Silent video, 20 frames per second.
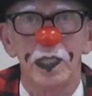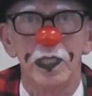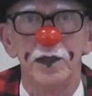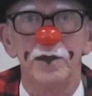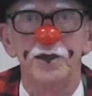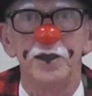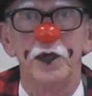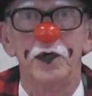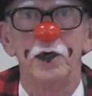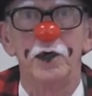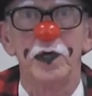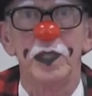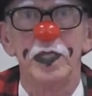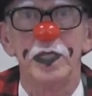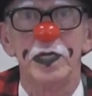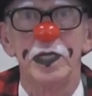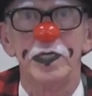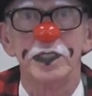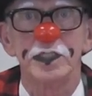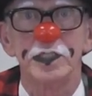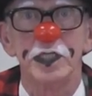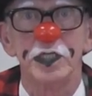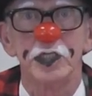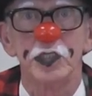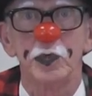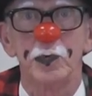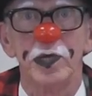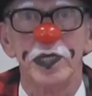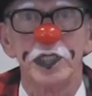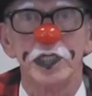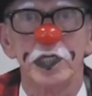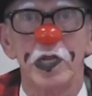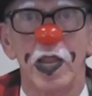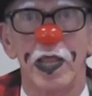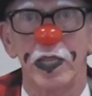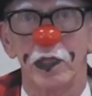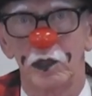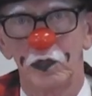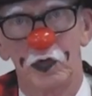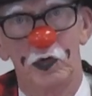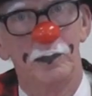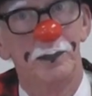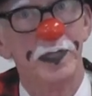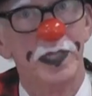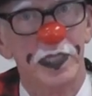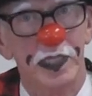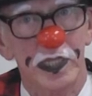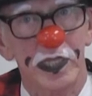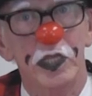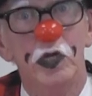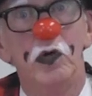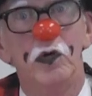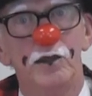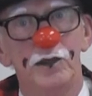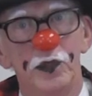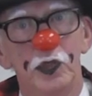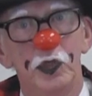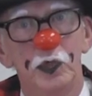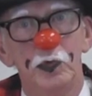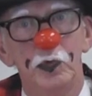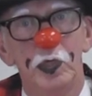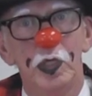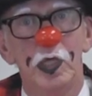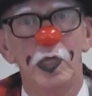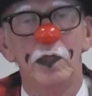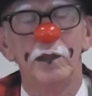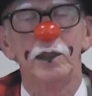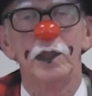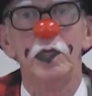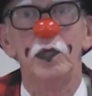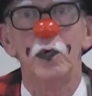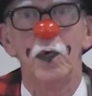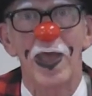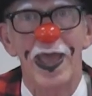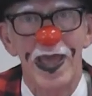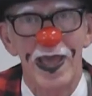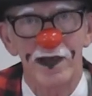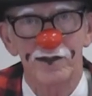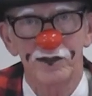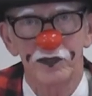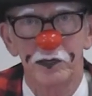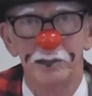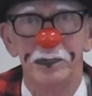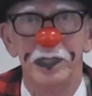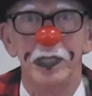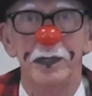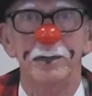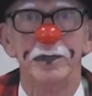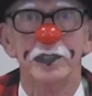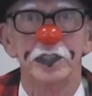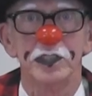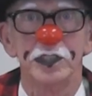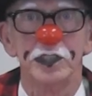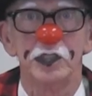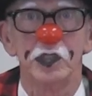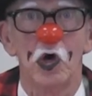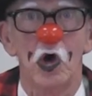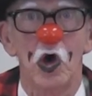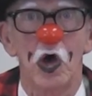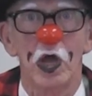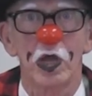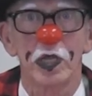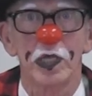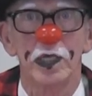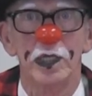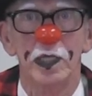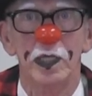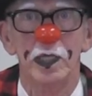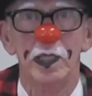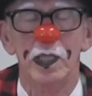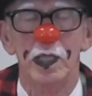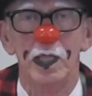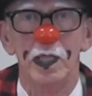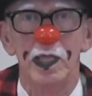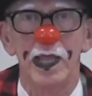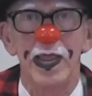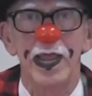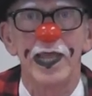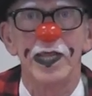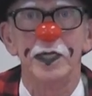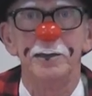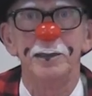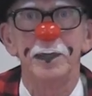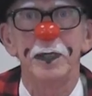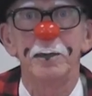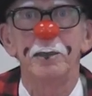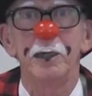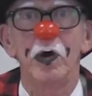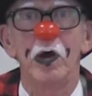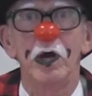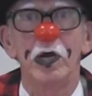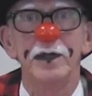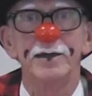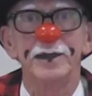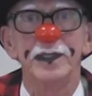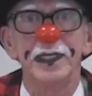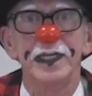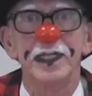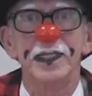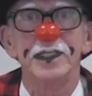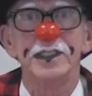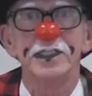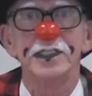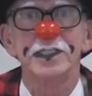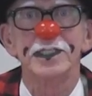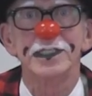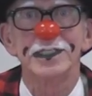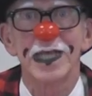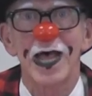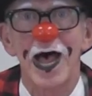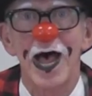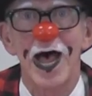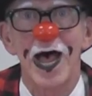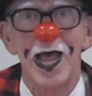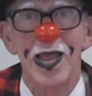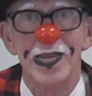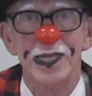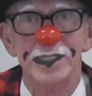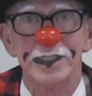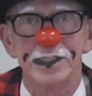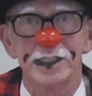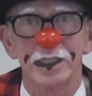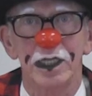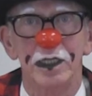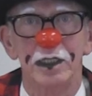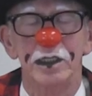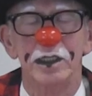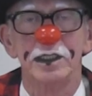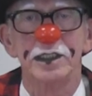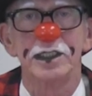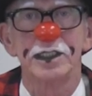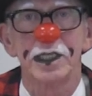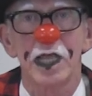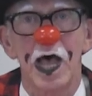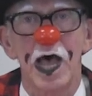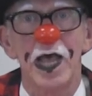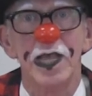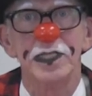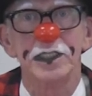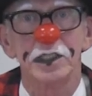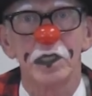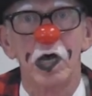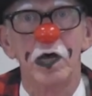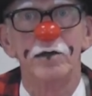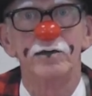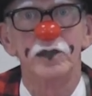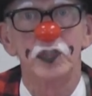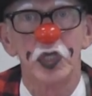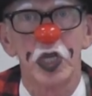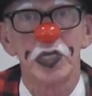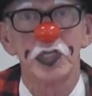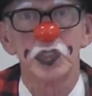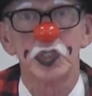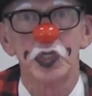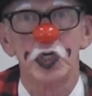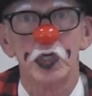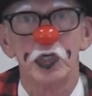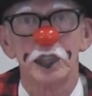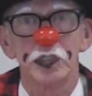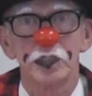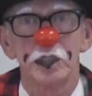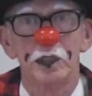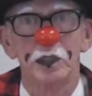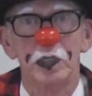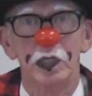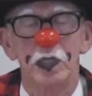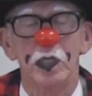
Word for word: If you're in a situation like you're being interviewed, then you have to be able to talk. And a big part of it is size size of gestures